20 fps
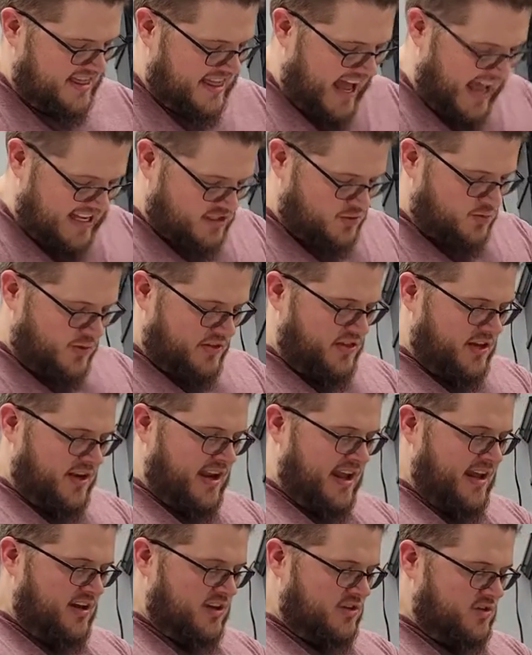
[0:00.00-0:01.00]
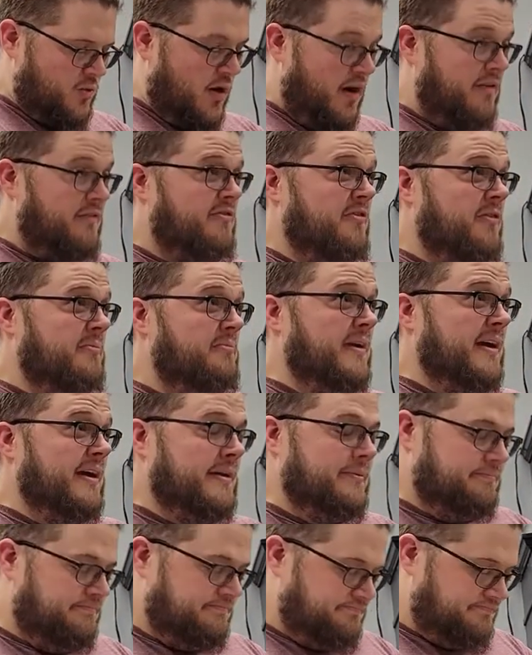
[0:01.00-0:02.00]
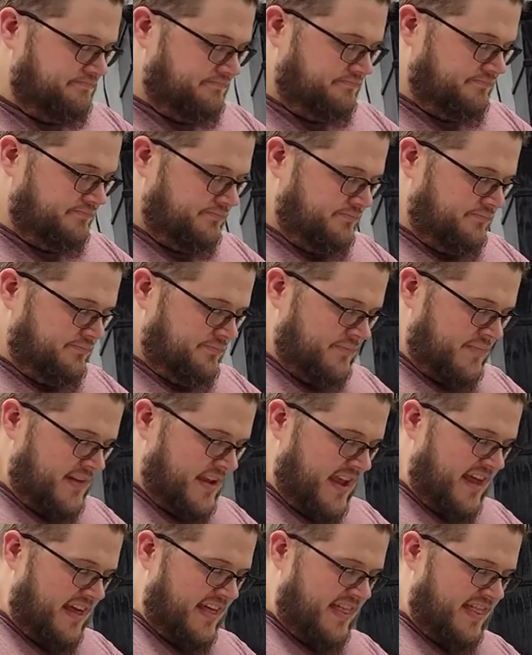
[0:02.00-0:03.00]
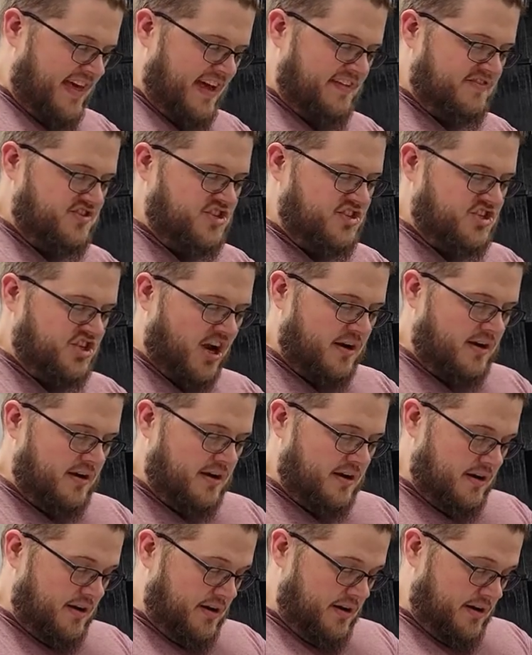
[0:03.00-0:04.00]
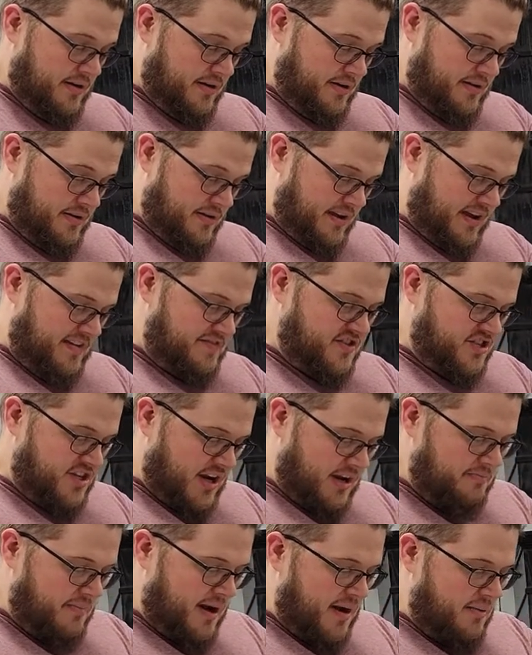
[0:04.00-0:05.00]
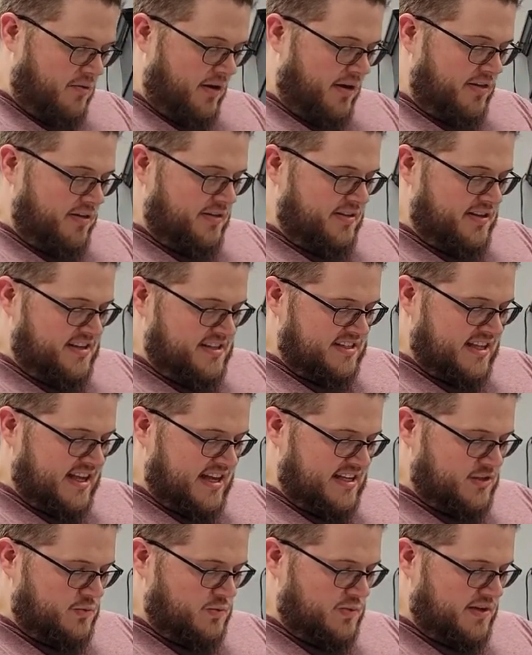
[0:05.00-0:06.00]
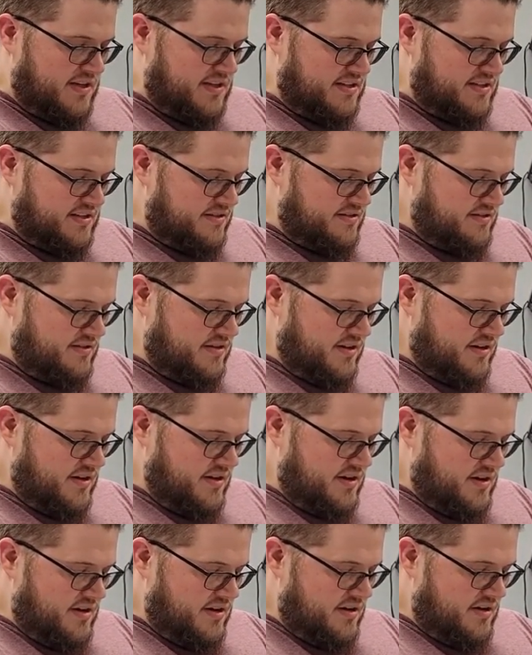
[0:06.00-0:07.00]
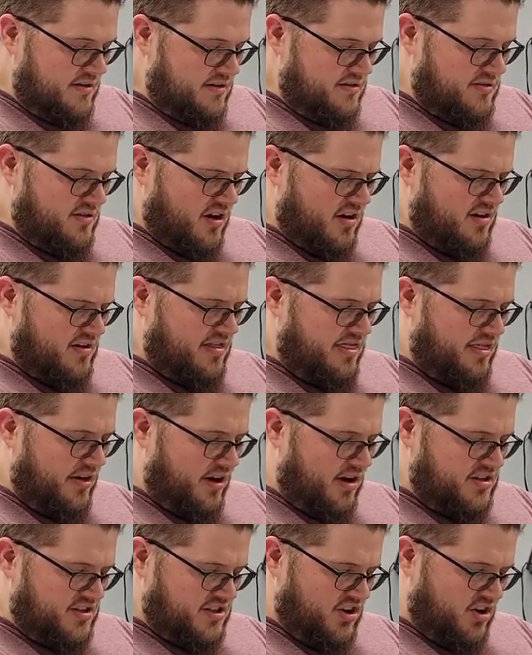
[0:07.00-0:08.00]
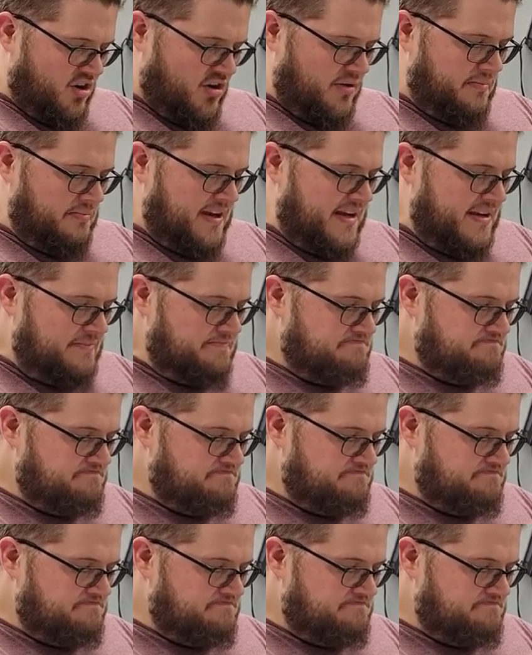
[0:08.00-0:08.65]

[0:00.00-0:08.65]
That's what the nails want from me. They have shunned, I've shunned my brother these last weeks. Dark thoughts haunt me.